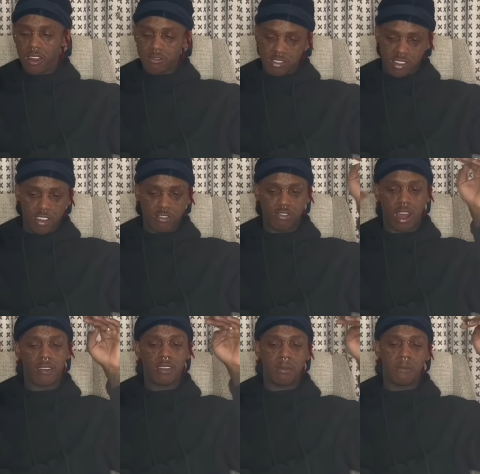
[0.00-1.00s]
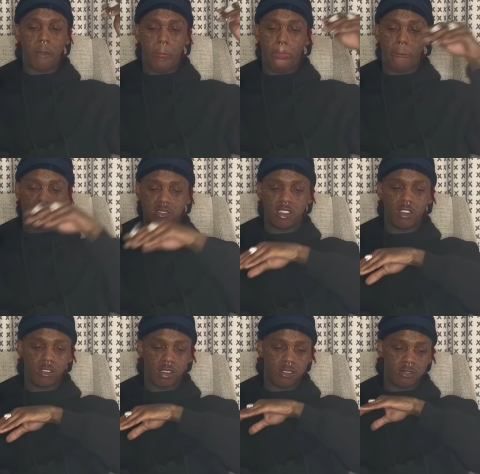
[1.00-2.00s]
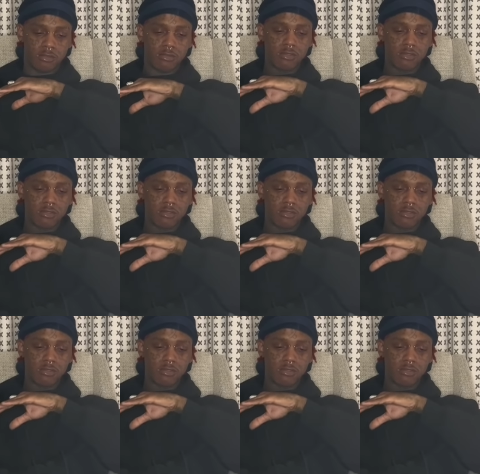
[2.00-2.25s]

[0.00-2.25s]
Still traveling. Still can